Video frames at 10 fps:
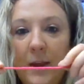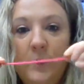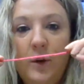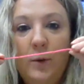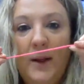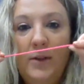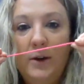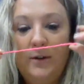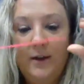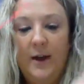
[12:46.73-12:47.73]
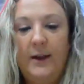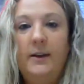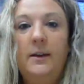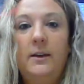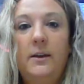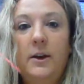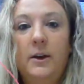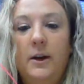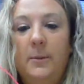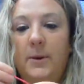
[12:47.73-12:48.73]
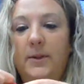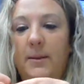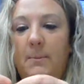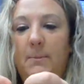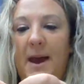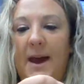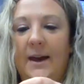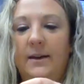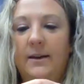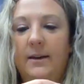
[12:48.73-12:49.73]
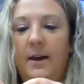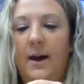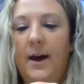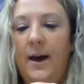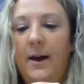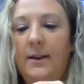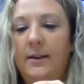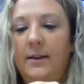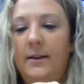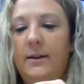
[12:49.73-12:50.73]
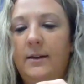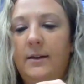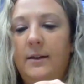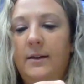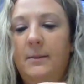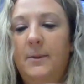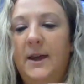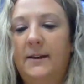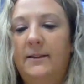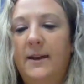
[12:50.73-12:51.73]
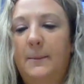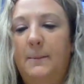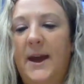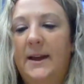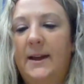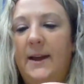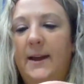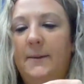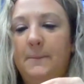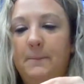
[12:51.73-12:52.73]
So when they're done, you're going to put them back on the plastic backing,